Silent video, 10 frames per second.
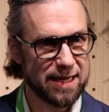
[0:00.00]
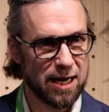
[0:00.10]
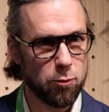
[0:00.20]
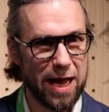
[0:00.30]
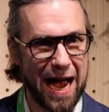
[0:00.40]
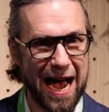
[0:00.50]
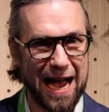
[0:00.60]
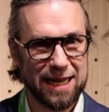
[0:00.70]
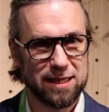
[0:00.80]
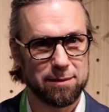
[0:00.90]
that we
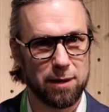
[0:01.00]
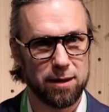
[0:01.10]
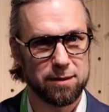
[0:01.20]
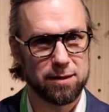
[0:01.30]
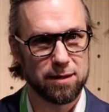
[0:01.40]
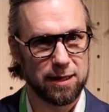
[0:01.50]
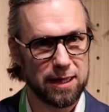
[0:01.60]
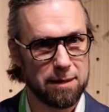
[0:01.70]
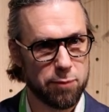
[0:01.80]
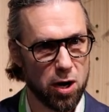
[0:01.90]
had about
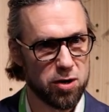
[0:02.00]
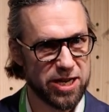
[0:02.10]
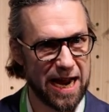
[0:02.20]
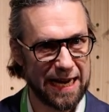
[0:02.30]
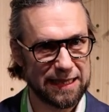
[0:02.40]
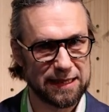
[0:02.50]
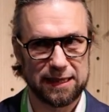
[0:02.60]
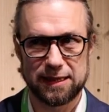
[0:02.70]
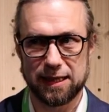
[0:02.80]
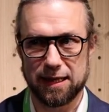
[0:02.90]
the
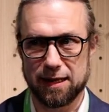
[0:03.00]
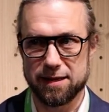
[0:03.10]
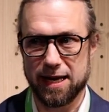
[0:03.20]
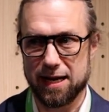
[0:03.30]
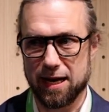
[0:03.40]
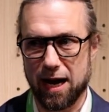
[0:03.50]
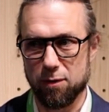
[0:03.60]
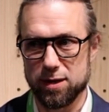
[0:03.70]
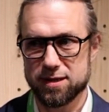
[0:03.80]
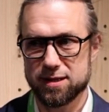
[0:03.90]
project that I
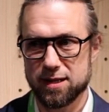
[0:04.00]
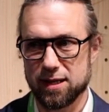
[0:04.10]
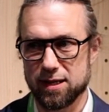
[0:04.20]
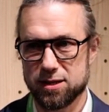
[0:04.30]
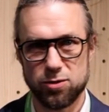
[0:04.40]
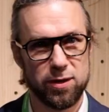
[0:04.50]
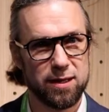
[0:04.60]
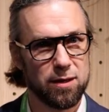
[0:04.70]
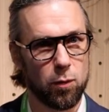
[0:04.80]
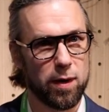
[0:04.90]
was
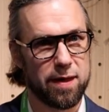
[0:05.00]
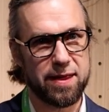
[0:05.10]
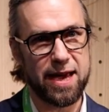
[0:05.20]
doing with